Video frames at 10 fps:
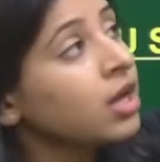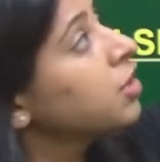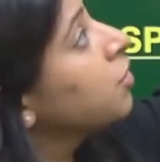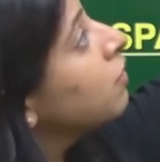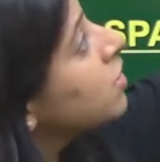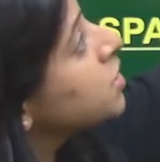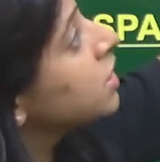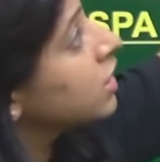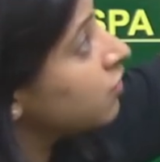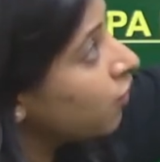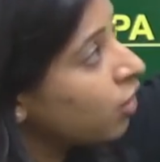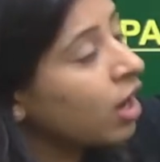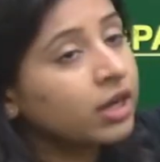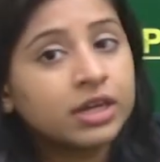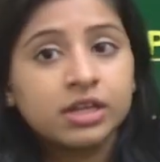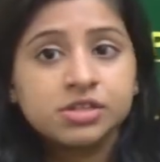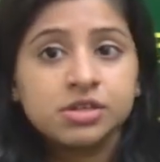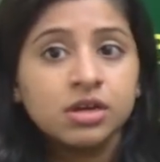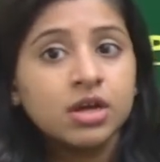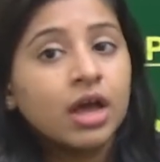universities for
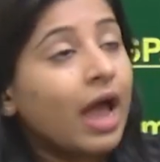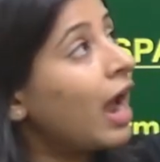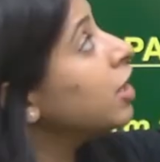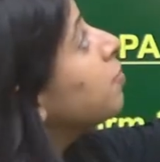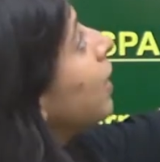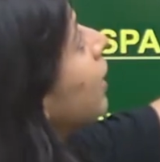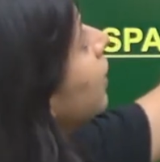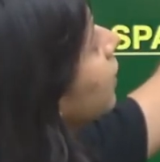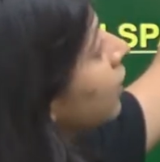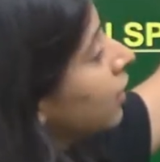architecture and planning.